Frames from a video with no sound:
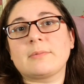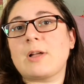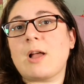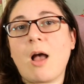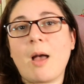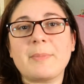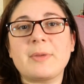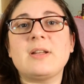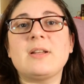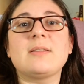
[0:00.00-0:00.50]

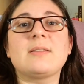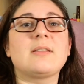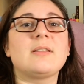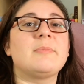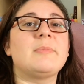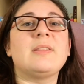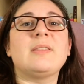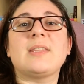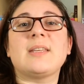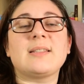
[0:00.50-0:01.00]

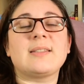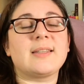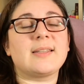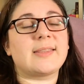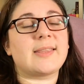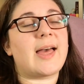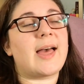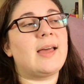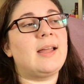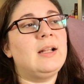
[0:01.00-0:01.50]
communism and things like
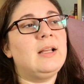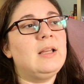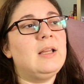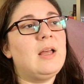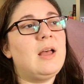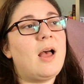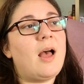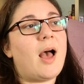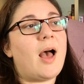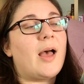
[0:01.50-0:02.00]
that,
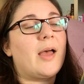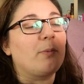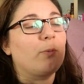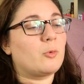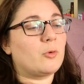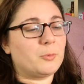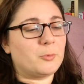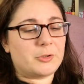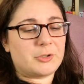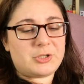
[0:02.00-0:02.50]
and
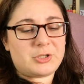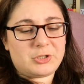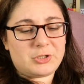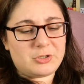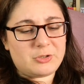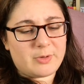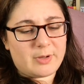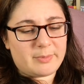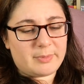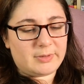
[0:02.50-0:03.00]
World War
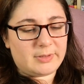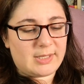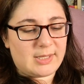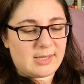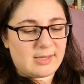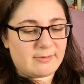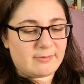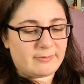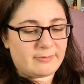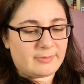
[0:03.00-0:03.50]
II, I
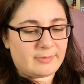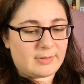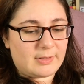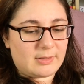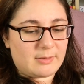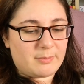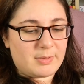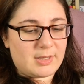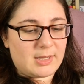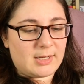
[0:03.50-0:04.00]
believe, in
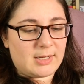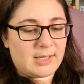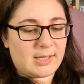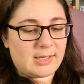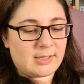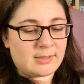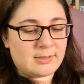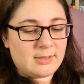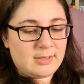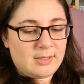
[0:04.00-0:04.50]
the
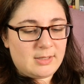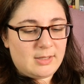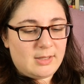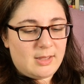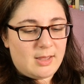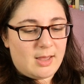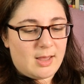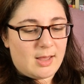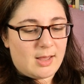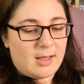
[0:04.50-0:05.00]
beginning,
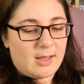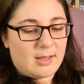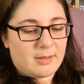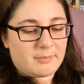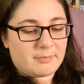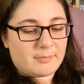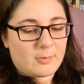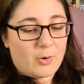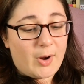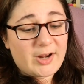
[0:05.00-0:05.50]

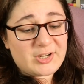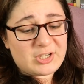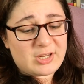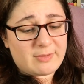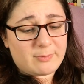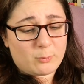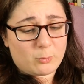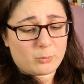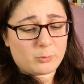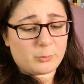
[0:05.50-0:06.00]
or actually
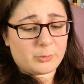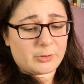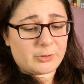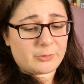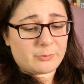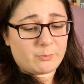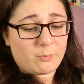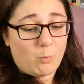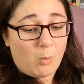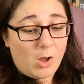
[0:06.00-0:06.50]
even World
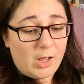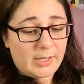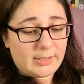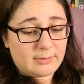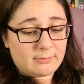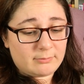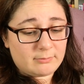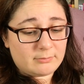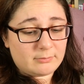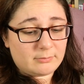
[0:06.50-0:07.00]
War
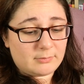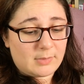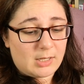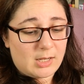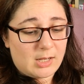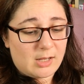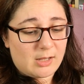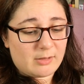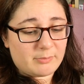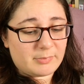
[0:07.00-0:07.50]

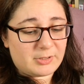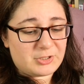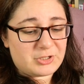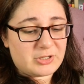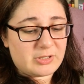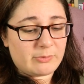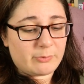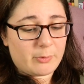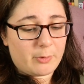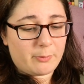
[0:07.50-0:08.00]
I, because
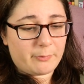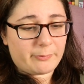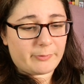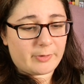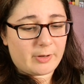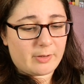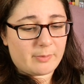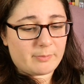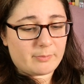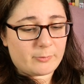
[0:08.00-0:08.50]
she wrote
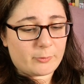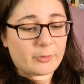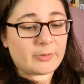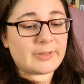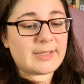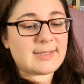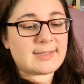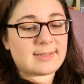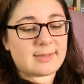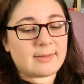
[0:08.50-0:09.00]
from, or at
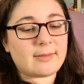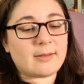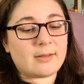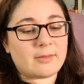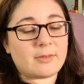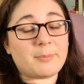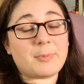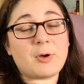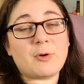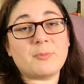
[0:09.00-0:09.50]
least
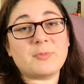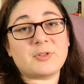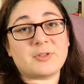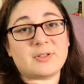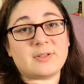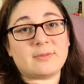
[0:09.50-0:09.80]
the poems